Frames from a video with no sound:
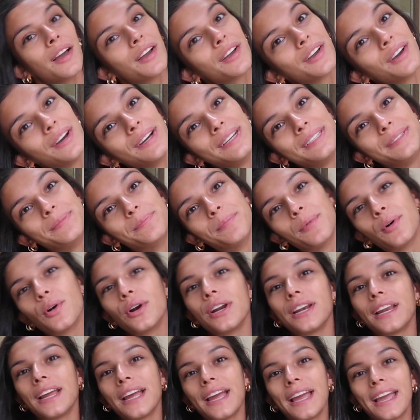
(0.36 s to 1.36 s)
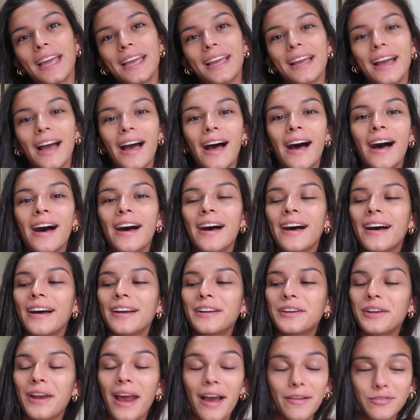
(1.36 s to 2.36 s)
Good morning,
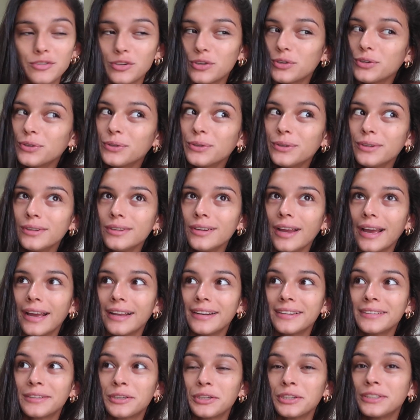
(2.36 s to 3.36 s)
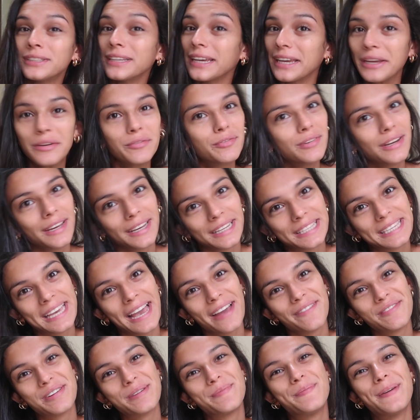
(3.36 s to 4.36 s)
good afternoon, and good evening to
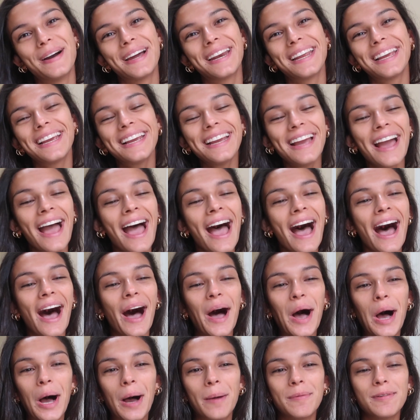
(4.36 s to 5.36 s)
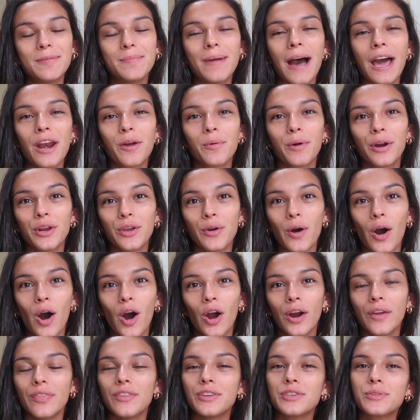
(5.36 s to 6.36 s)
everybody. No matter where you
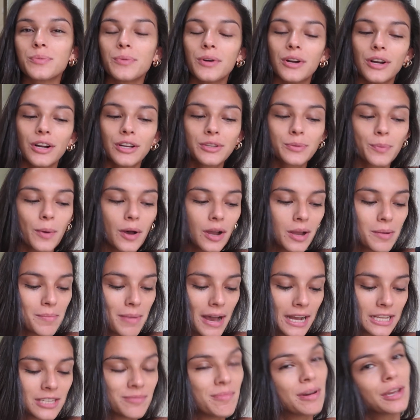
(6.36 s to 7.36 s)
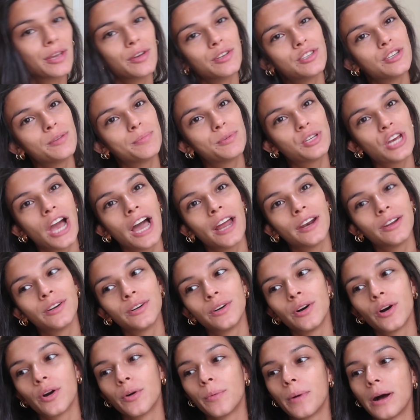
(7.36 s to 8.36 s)
are in this world, welcome back to my YouTube
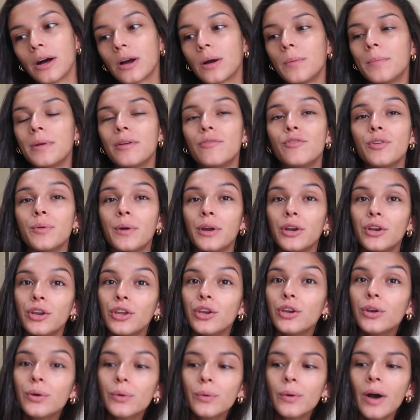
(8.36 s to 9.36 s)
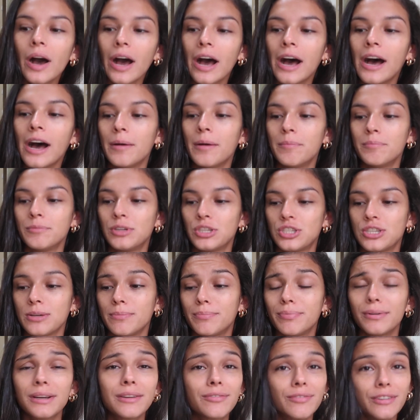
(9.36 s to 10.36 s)
channel, or welcome if you are new. Just a
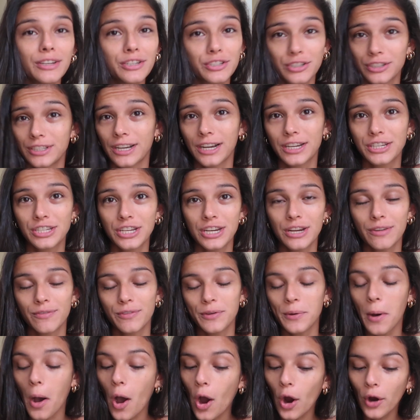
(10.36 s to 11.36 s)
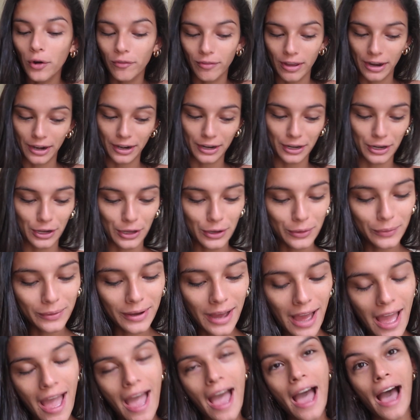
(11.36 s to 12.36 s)
brief introduction if you are very
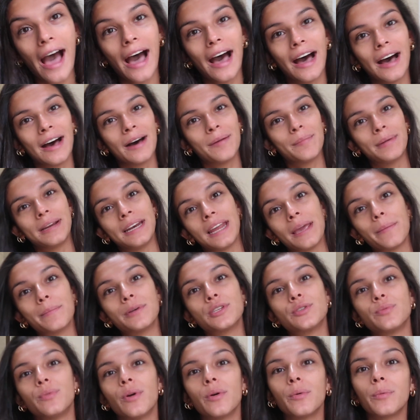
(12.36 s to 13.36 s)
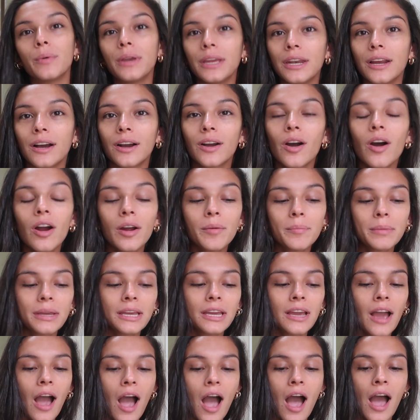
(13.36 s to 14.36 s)
new. My name is Rowena
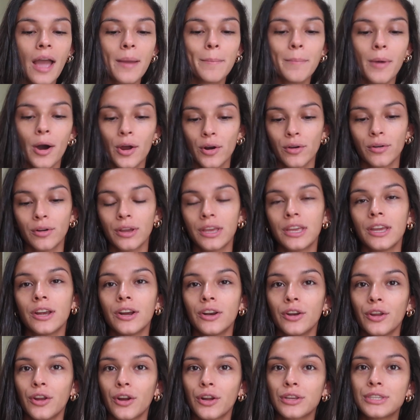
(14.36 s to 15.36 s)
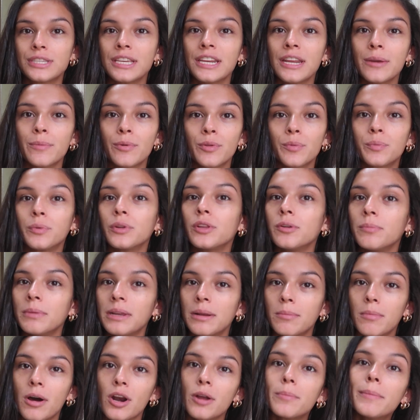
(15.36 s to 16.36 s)
Carmi. I model here in New York City with
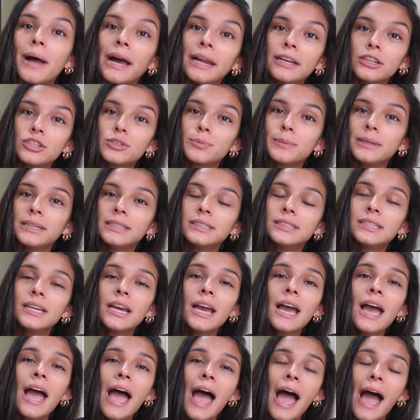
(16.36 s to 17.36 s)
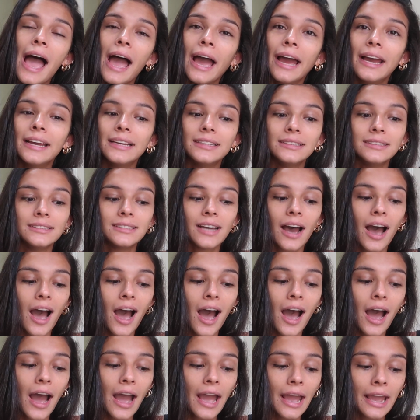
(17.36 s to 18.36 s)
Wilhelmina Model Management, and
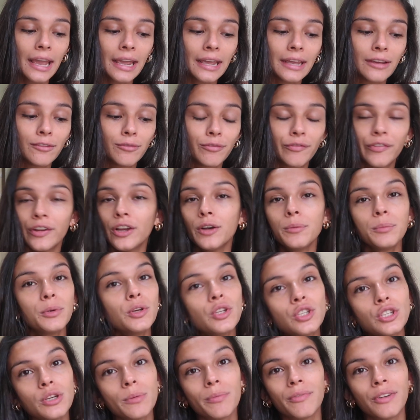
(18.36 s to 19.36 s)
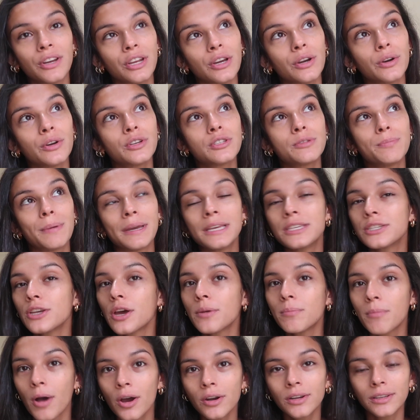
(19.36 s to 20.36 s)
I film YouTube videos based
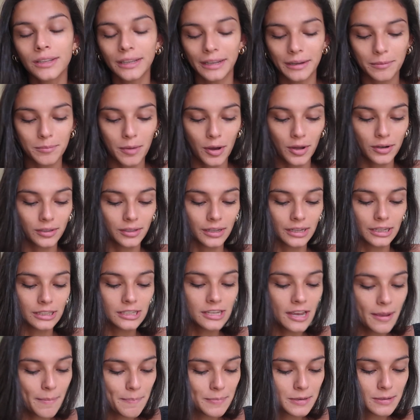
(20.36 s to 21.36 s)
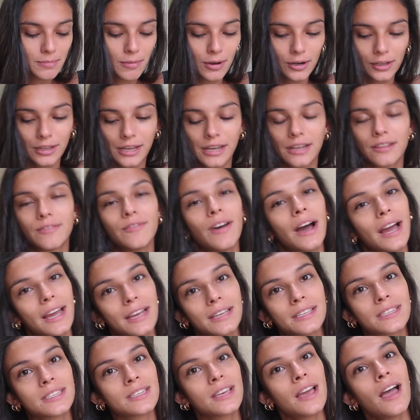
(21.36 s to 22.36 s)
on modeling tips, modeling
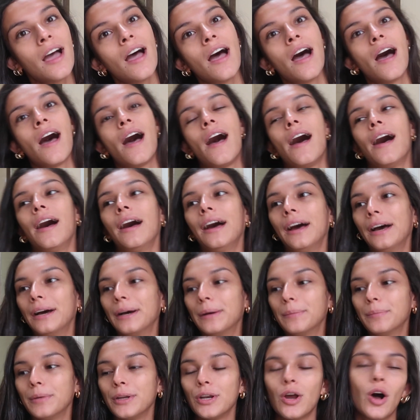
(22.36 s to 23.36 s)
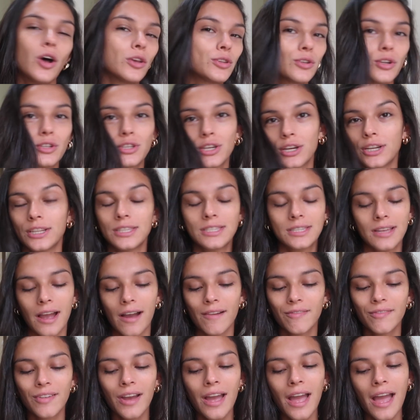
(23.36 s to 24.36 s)
advice, and all sorts of good
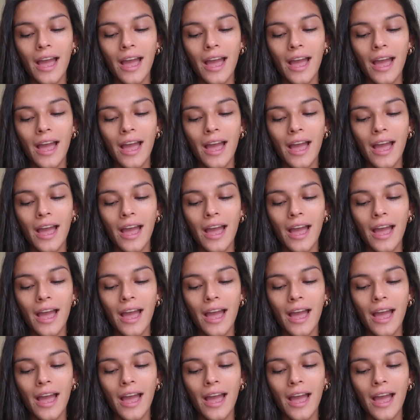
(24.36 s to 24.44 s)
stuff.